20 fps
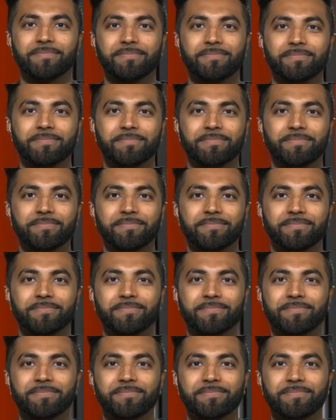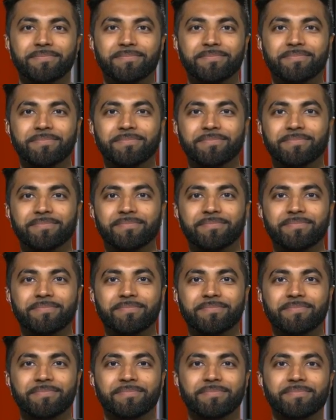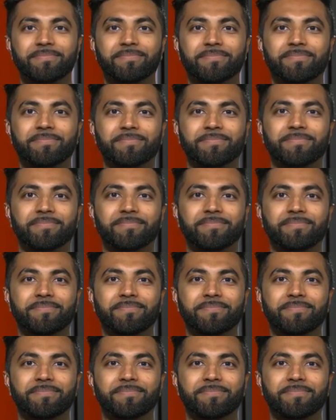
No words are spoken by the person on screen.